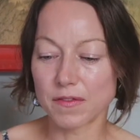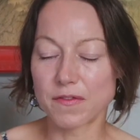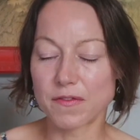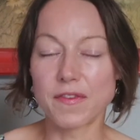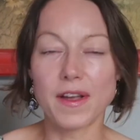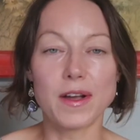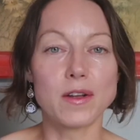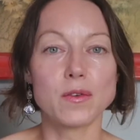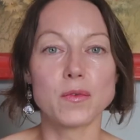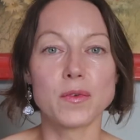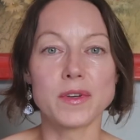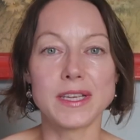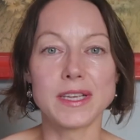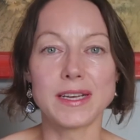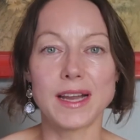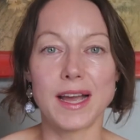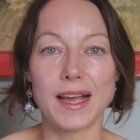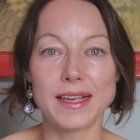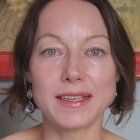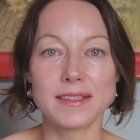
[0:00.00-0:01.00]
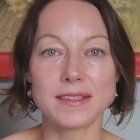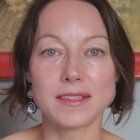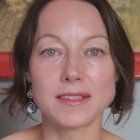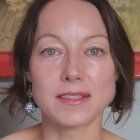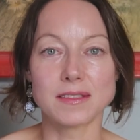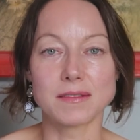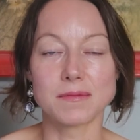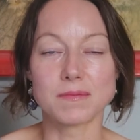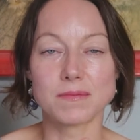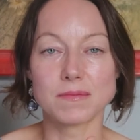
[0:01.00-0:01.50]
Felt really
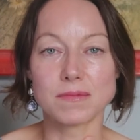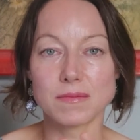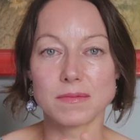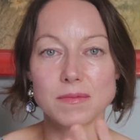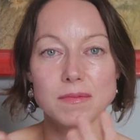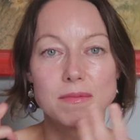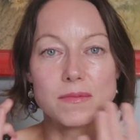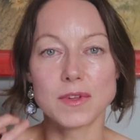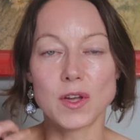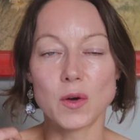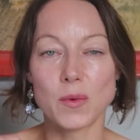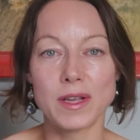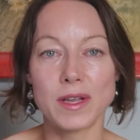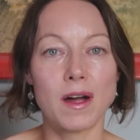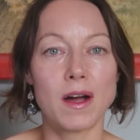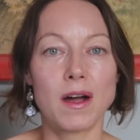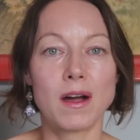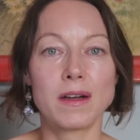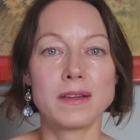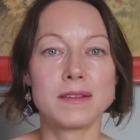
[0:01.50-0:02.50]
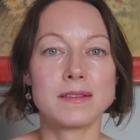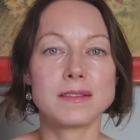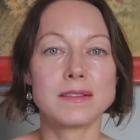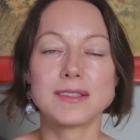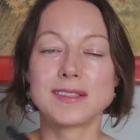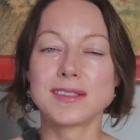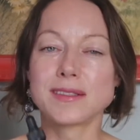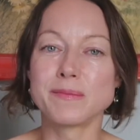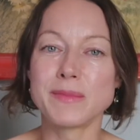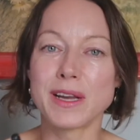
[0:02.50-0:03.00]
nice going on.
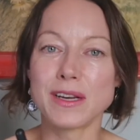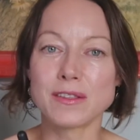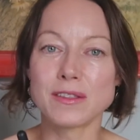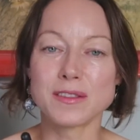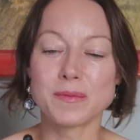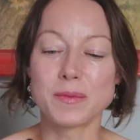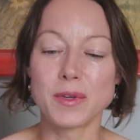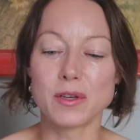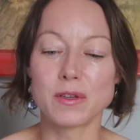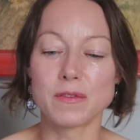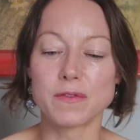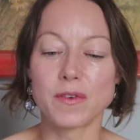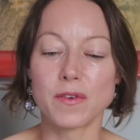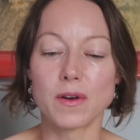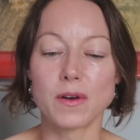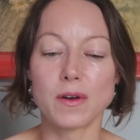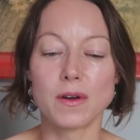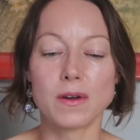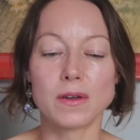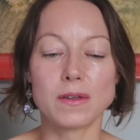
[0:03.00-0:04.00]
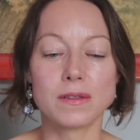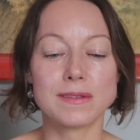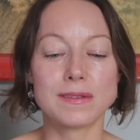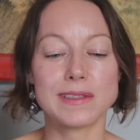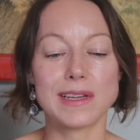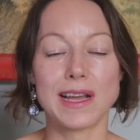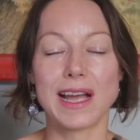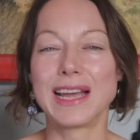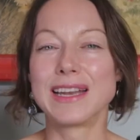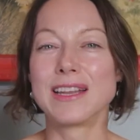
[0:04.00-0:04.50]
Smells
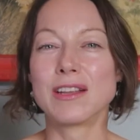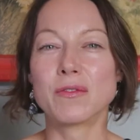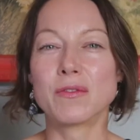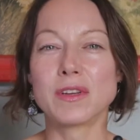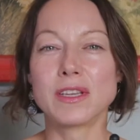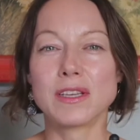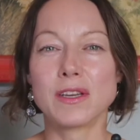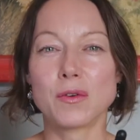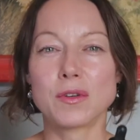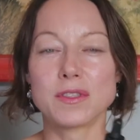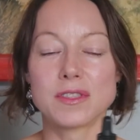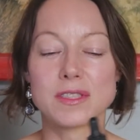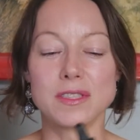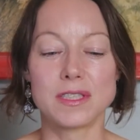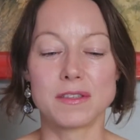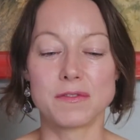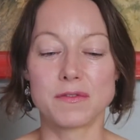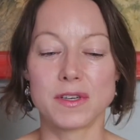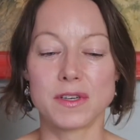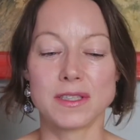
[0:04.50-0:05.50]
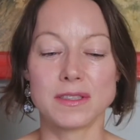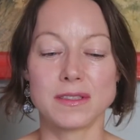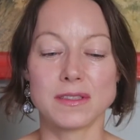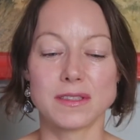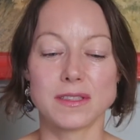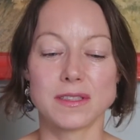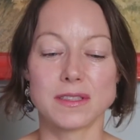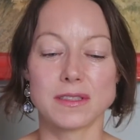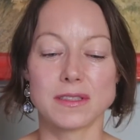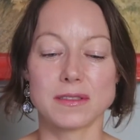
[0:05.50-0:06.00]
beautiful. I didn't really notice a
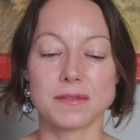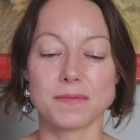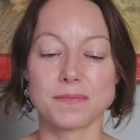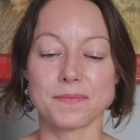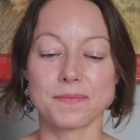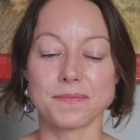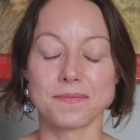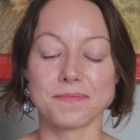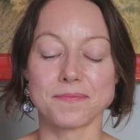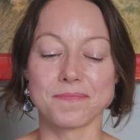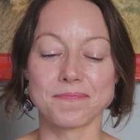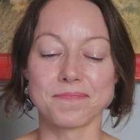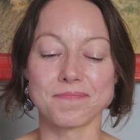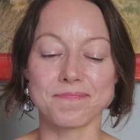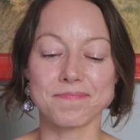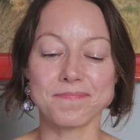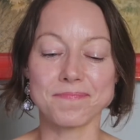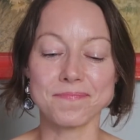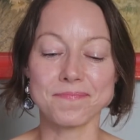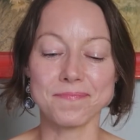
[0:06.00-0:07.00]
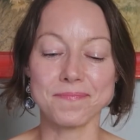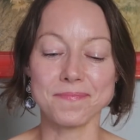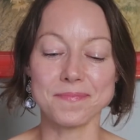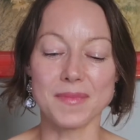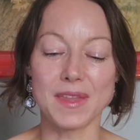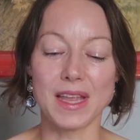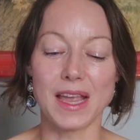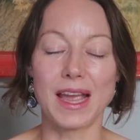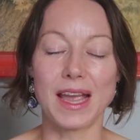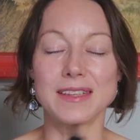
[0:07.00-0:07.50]
difference.
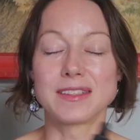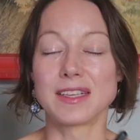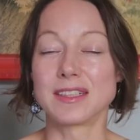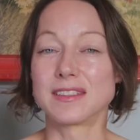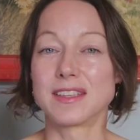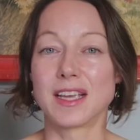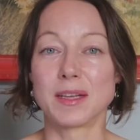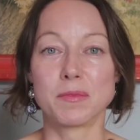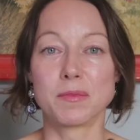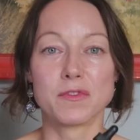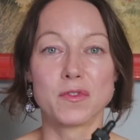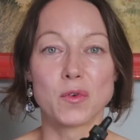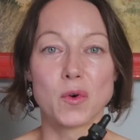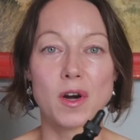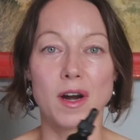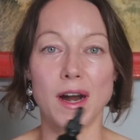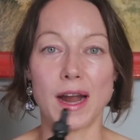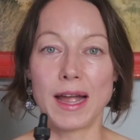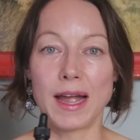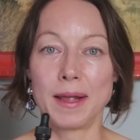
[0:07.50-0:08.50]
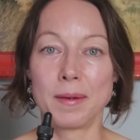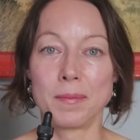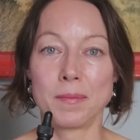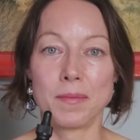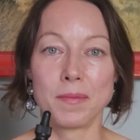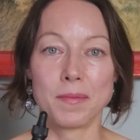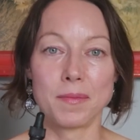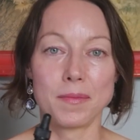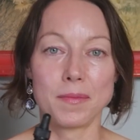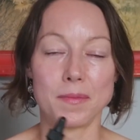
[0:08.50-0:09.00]
As I said before,
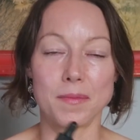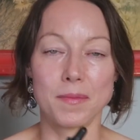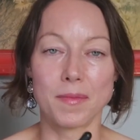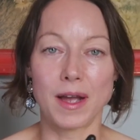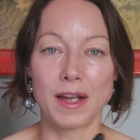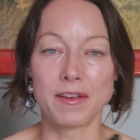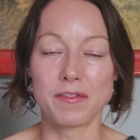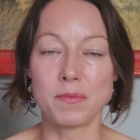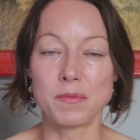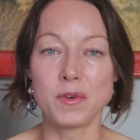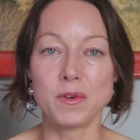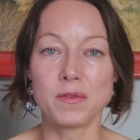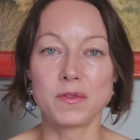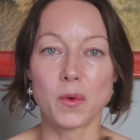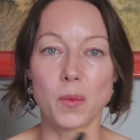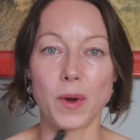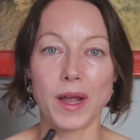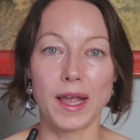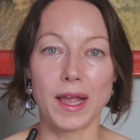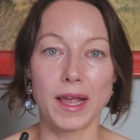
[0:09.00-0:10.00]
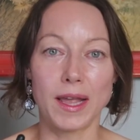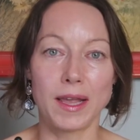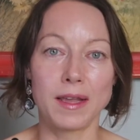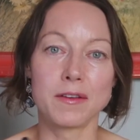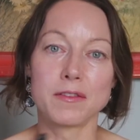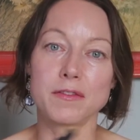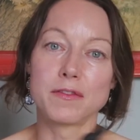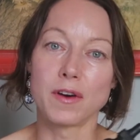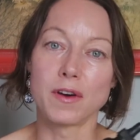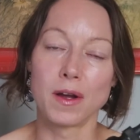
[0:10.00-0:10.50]
I've moved
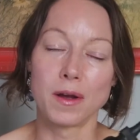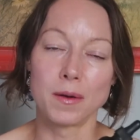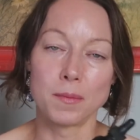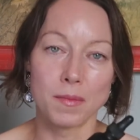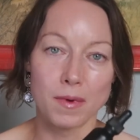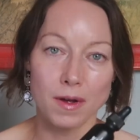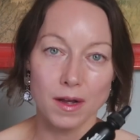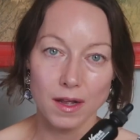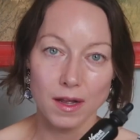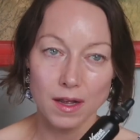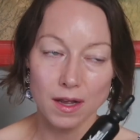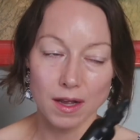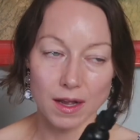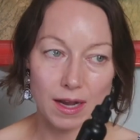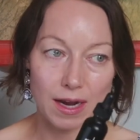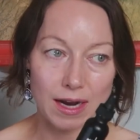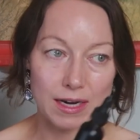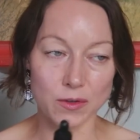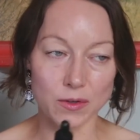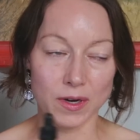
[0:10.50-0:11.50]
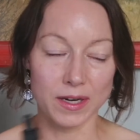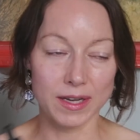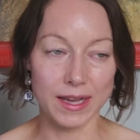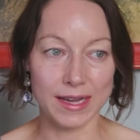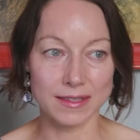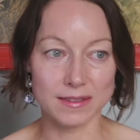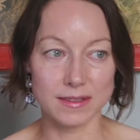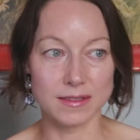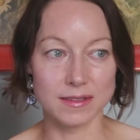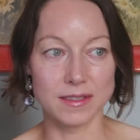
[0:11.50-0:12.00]
away from hyaluronic
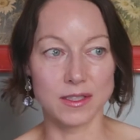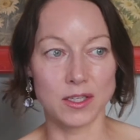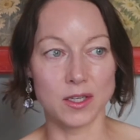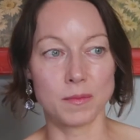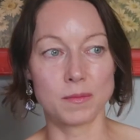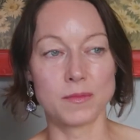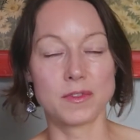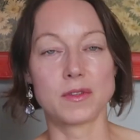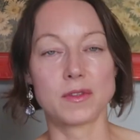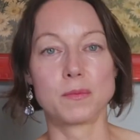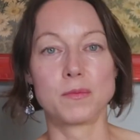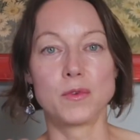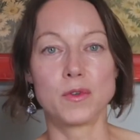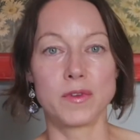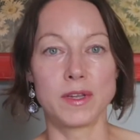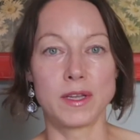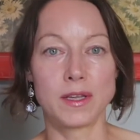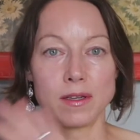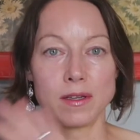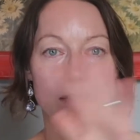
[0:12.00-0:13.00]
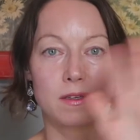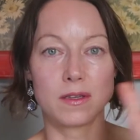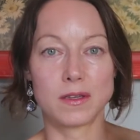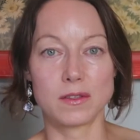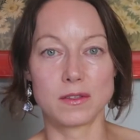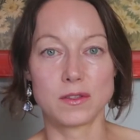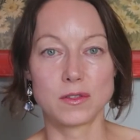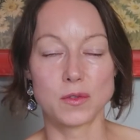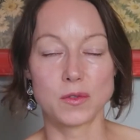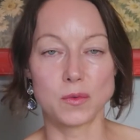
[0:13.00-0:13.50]
acid serums, moving
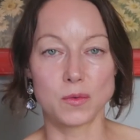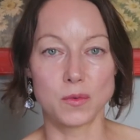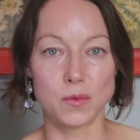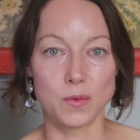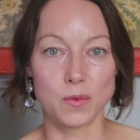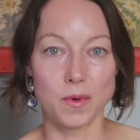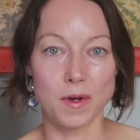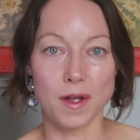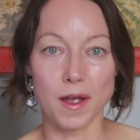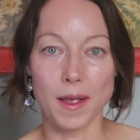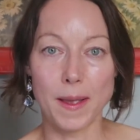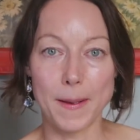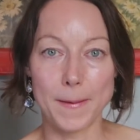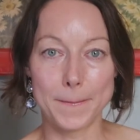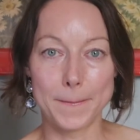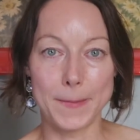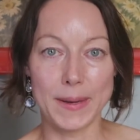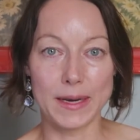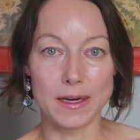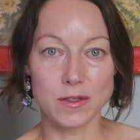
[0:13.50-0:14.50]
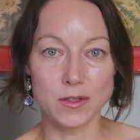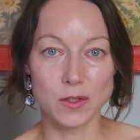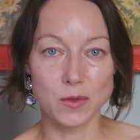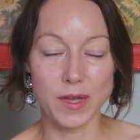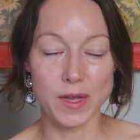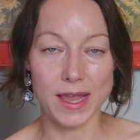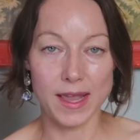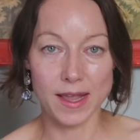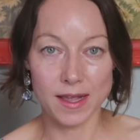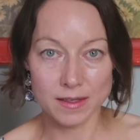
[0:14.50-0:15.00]
to
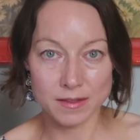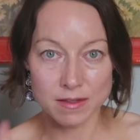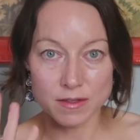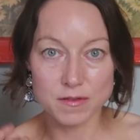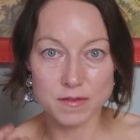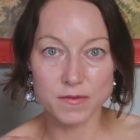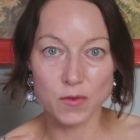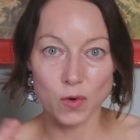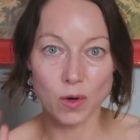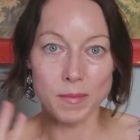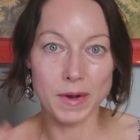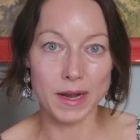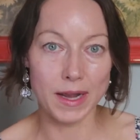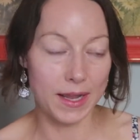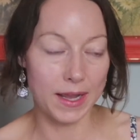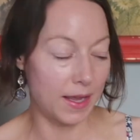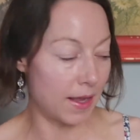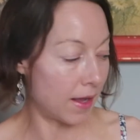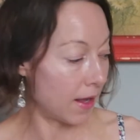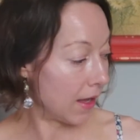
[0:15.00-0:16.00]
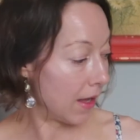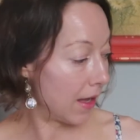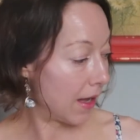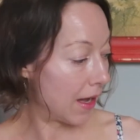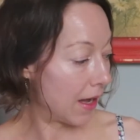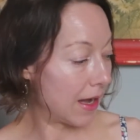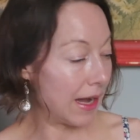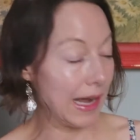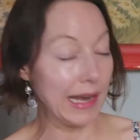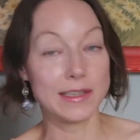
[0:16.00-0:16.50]
beta-glucans for my
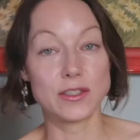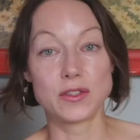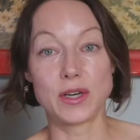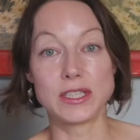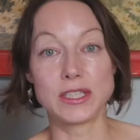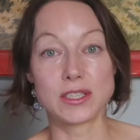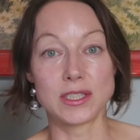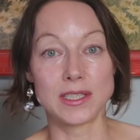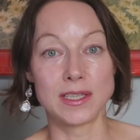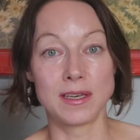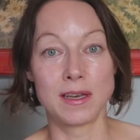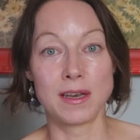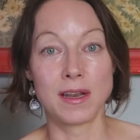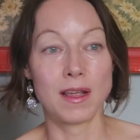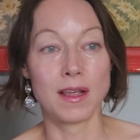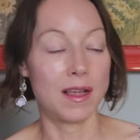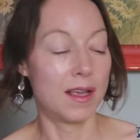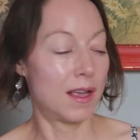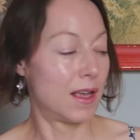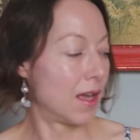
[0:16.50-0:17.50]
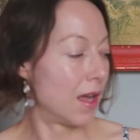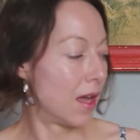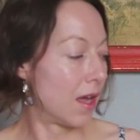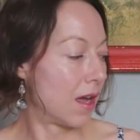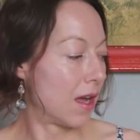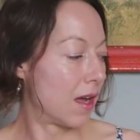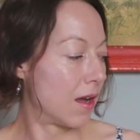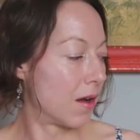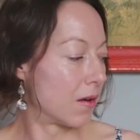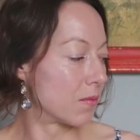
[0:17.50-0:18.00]
hydration.
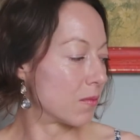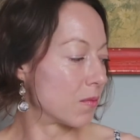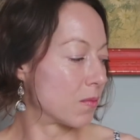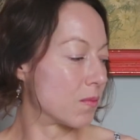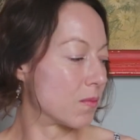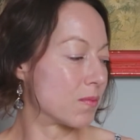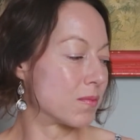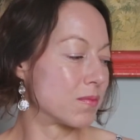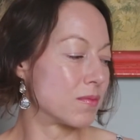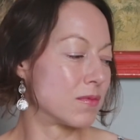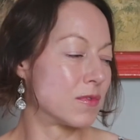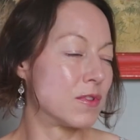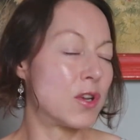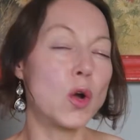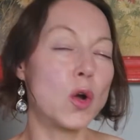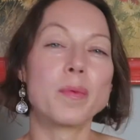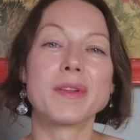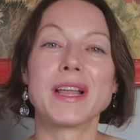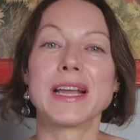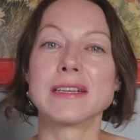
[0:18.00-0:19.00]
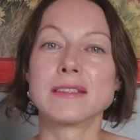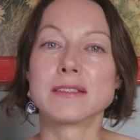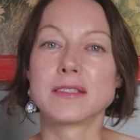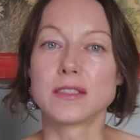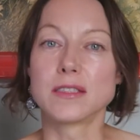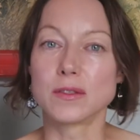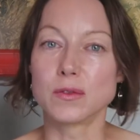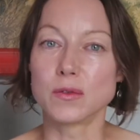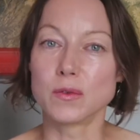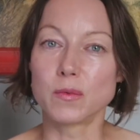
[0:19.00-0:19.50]
No
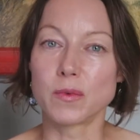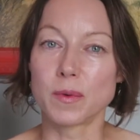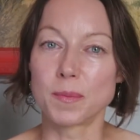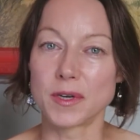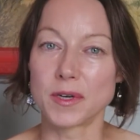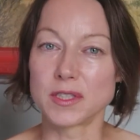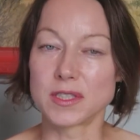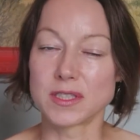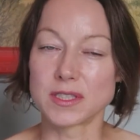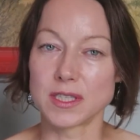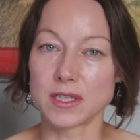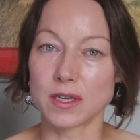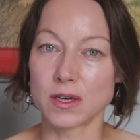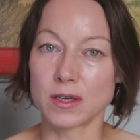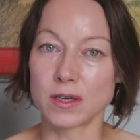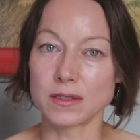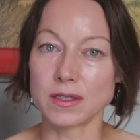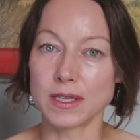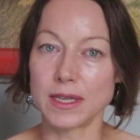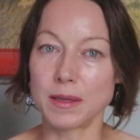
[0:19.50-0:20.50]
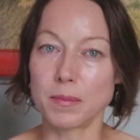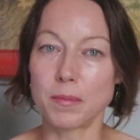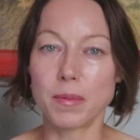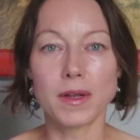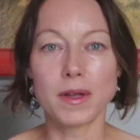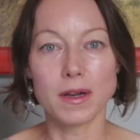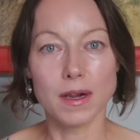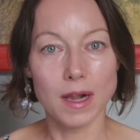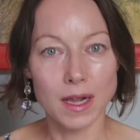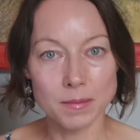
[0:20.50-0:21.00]
plans to repurchase it currently,
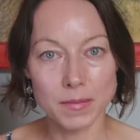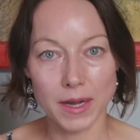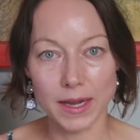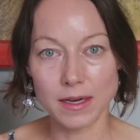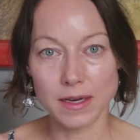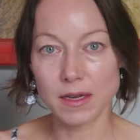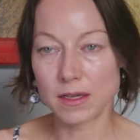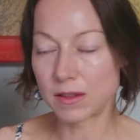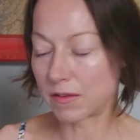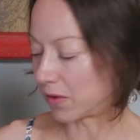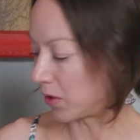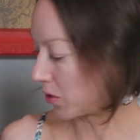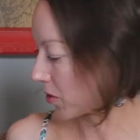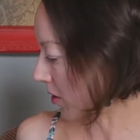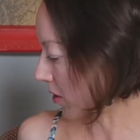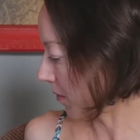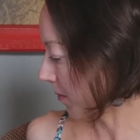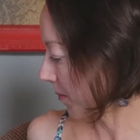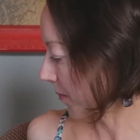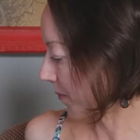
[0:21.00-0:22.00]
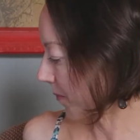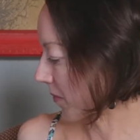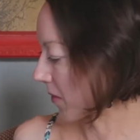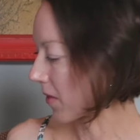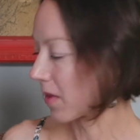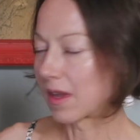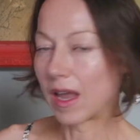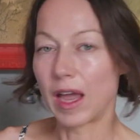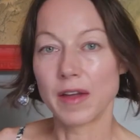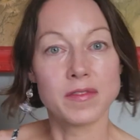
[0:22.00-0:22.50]
but I might in the future.
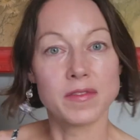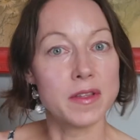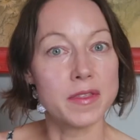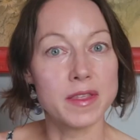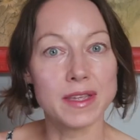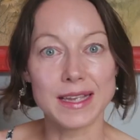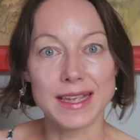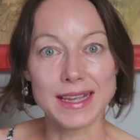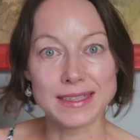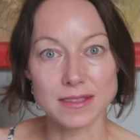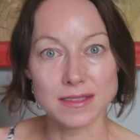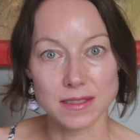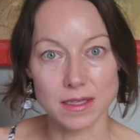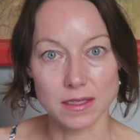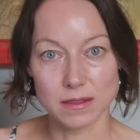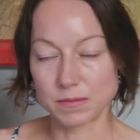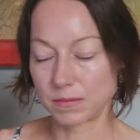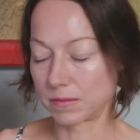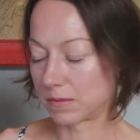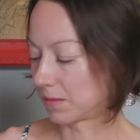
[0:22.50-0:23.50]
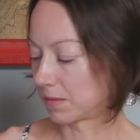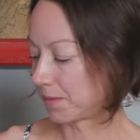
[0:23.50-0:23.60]
I have nothing against it.